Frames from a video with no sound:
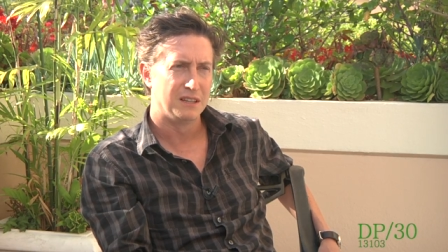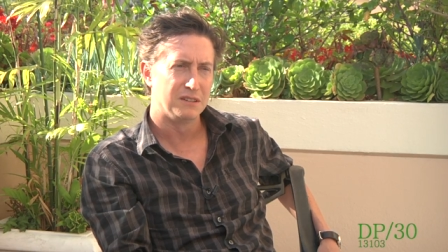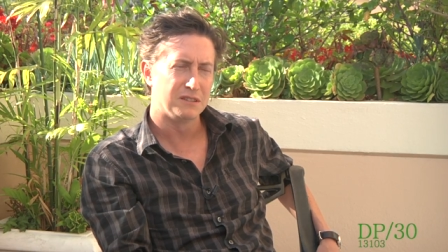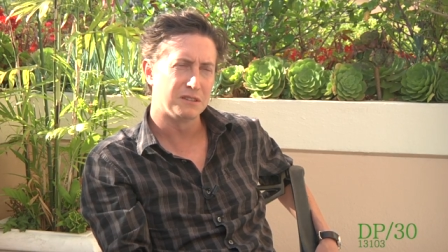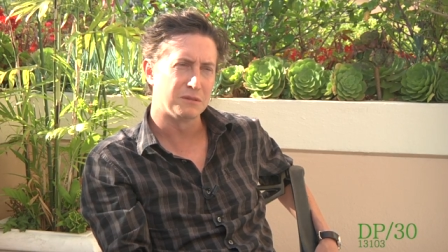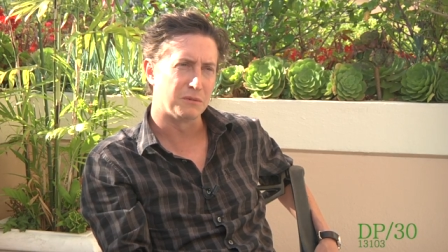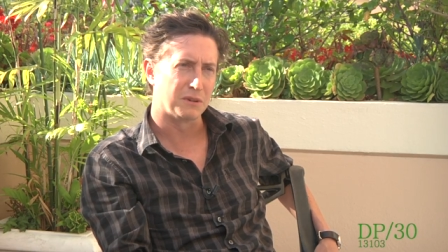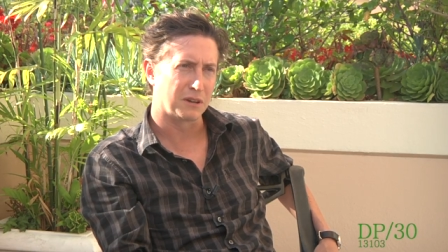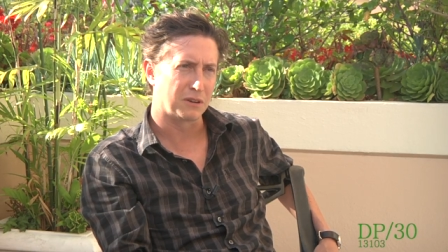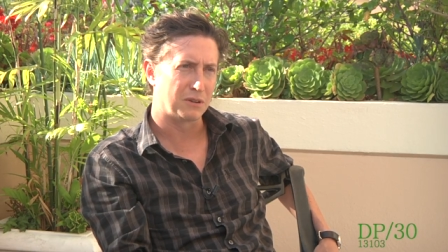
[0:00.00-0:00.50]

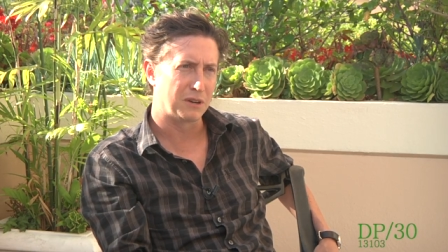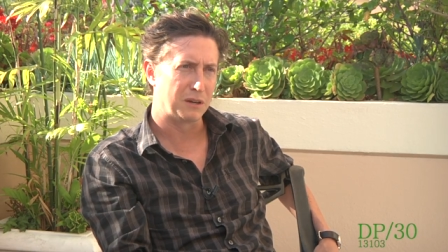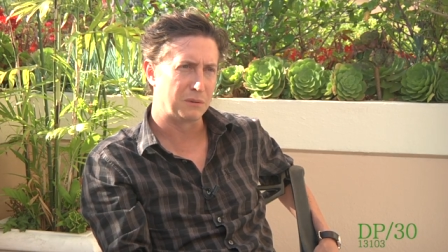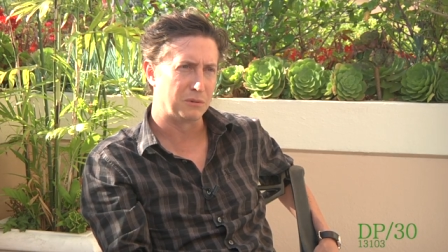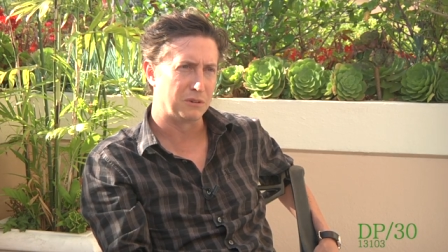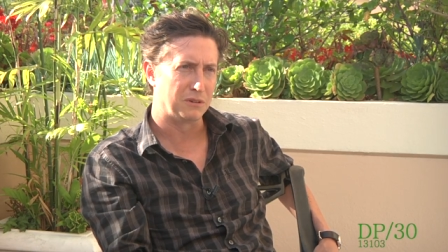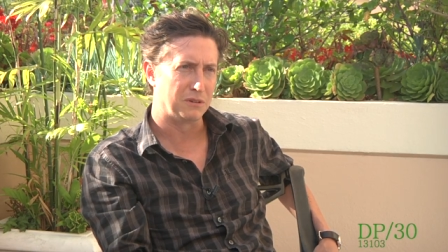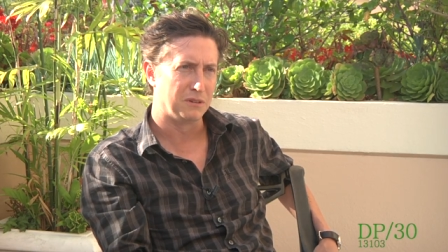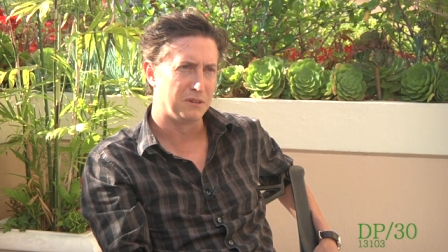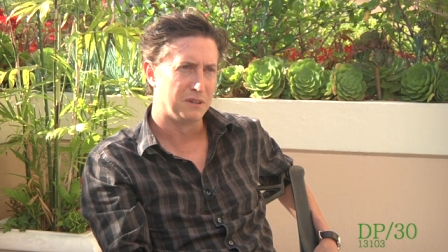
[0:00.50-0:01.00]
there's some
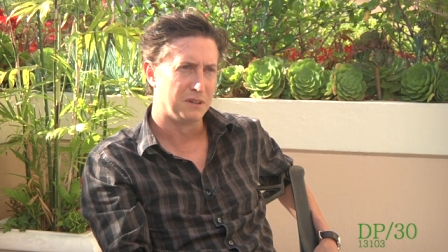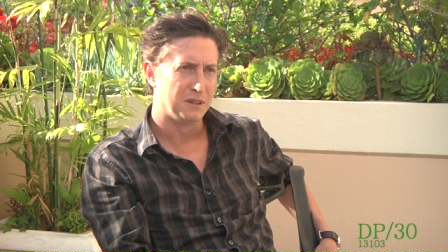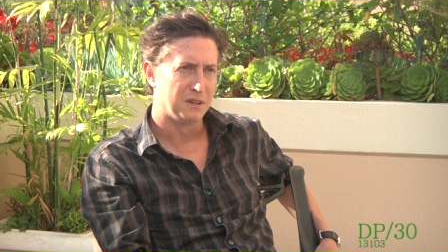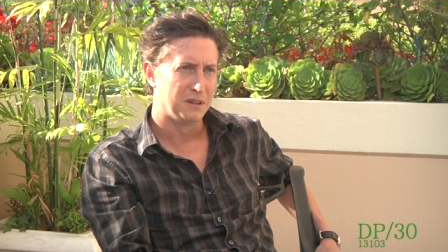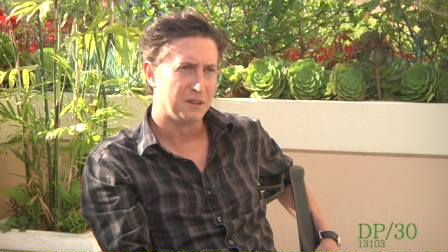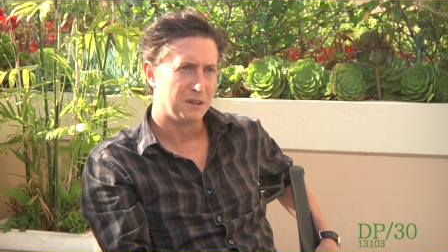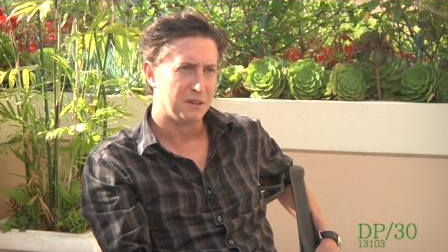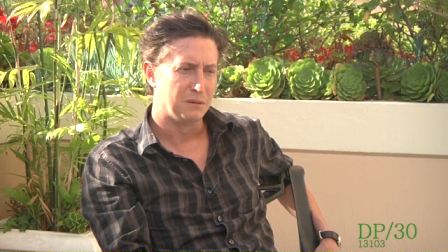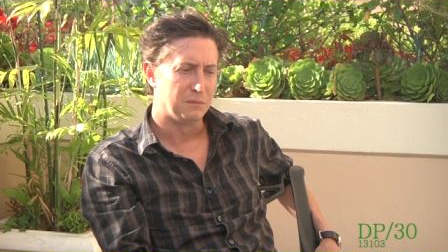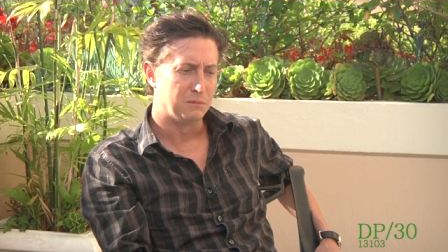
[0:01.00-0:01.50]
incredible
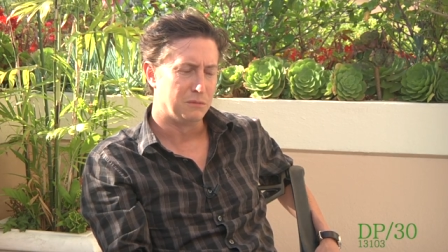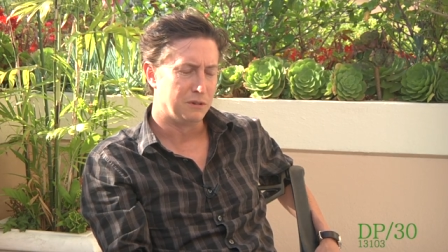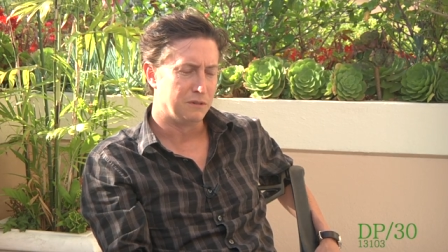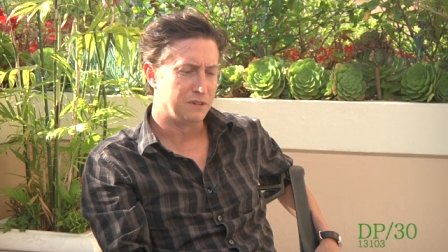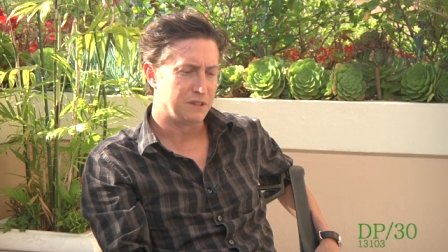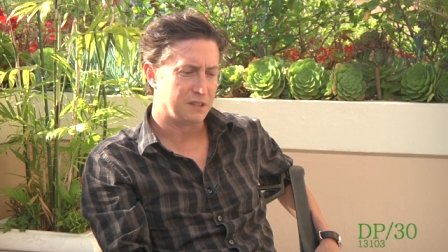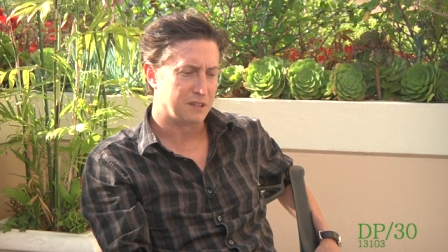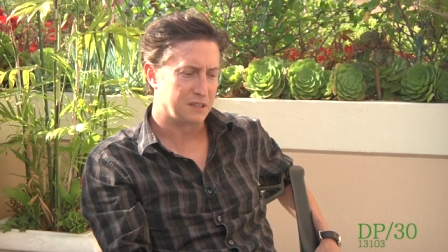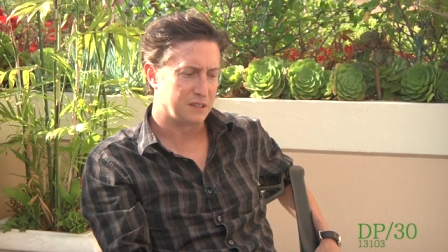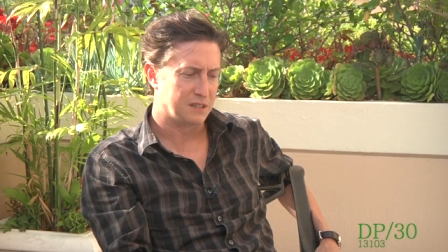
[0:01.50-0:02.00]

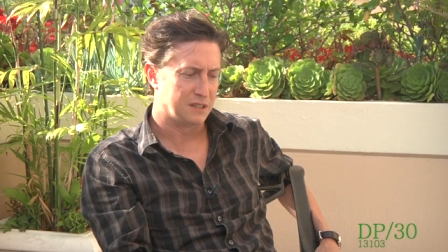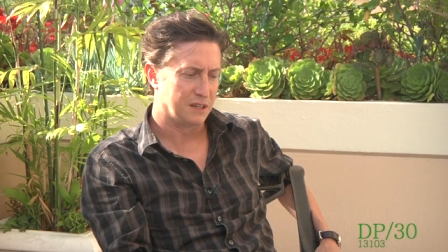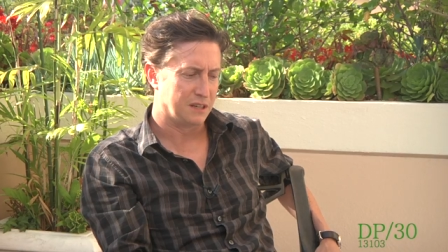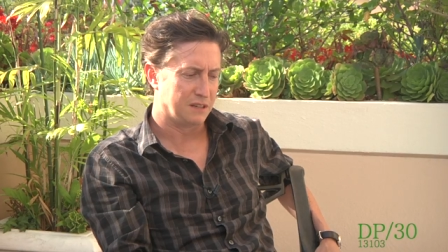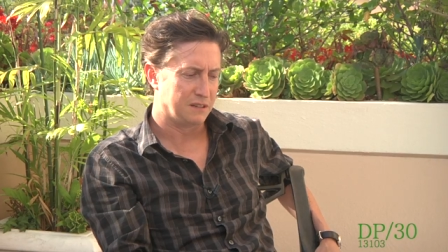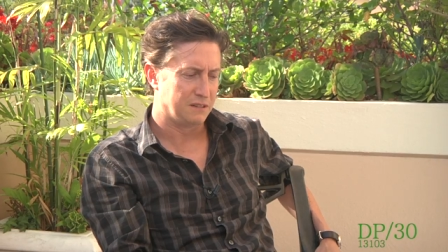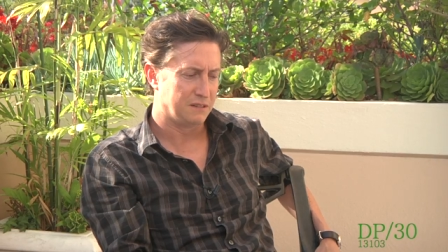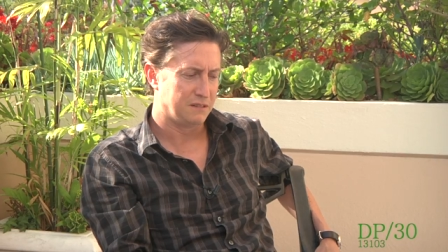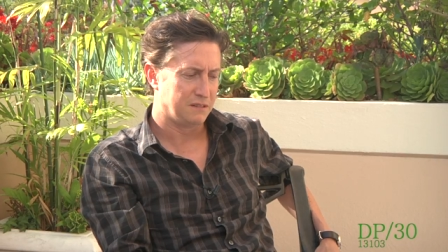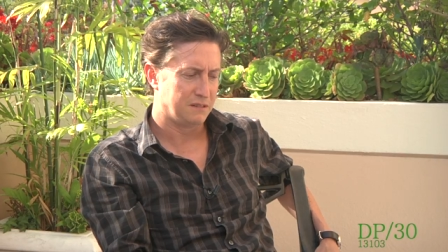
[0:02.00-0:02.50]
movies yeah. he's
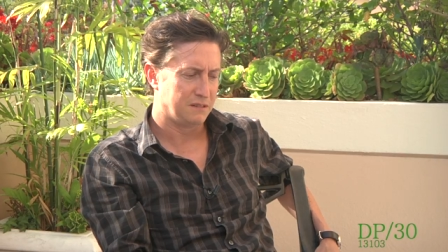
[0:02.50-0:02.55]
done.